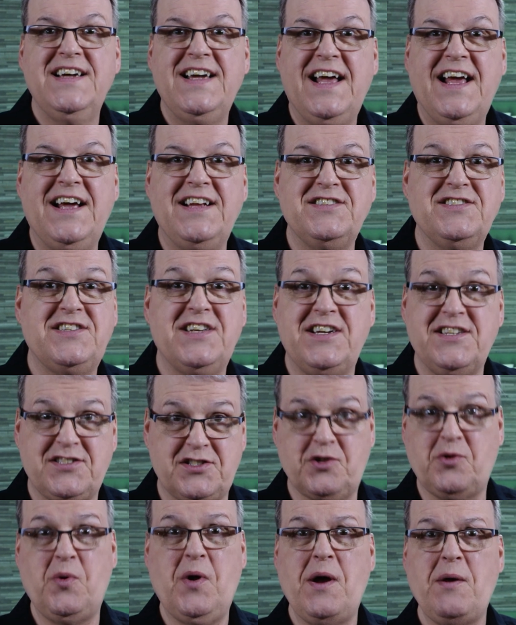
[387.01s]
and
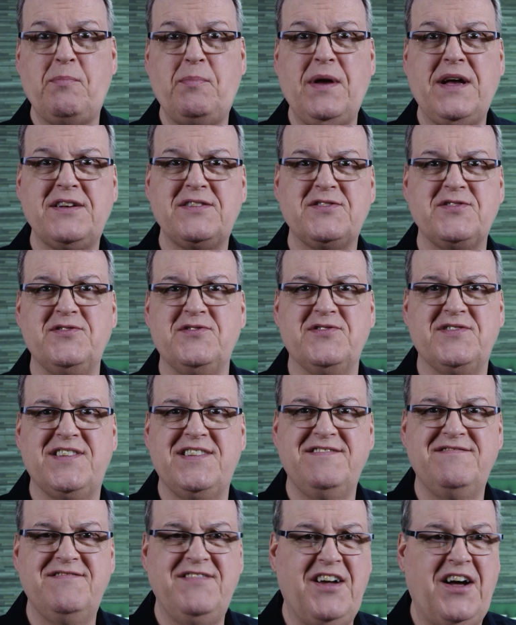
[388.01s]
square pixels
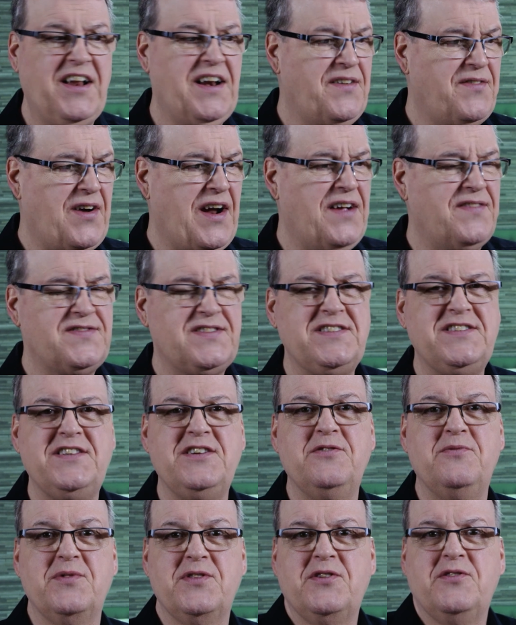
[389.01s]
and not ever have to
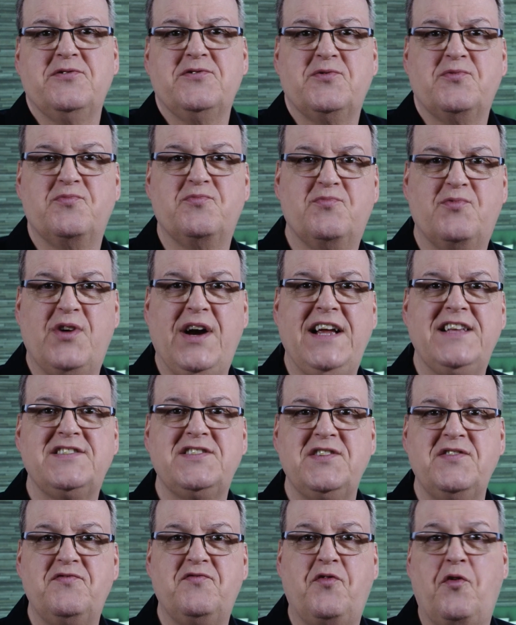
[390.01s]
deal with those
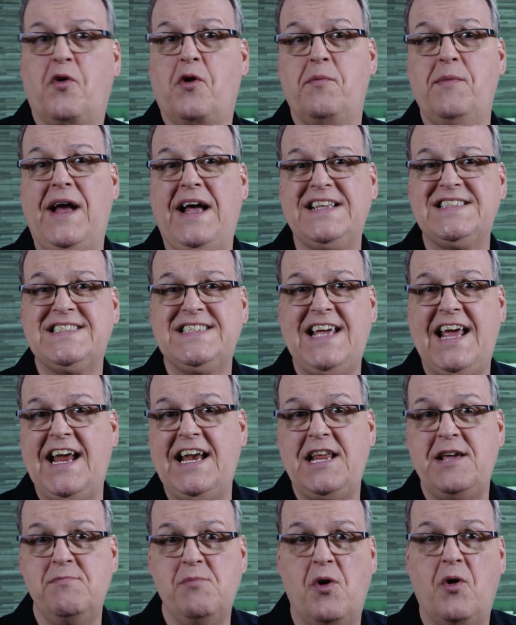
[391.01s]
rancid formats
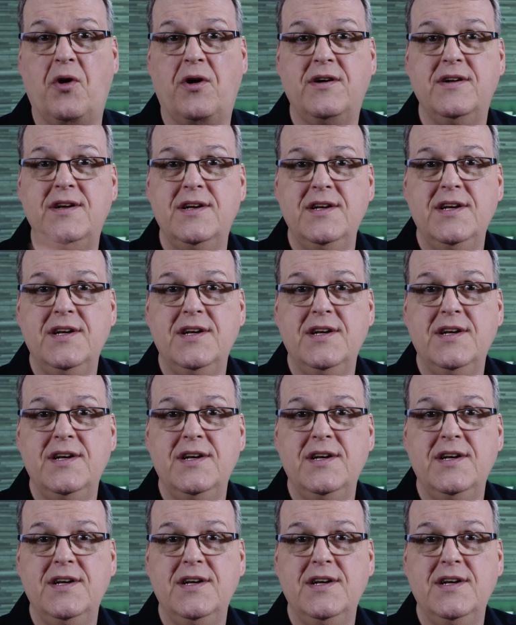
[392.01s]
anymore.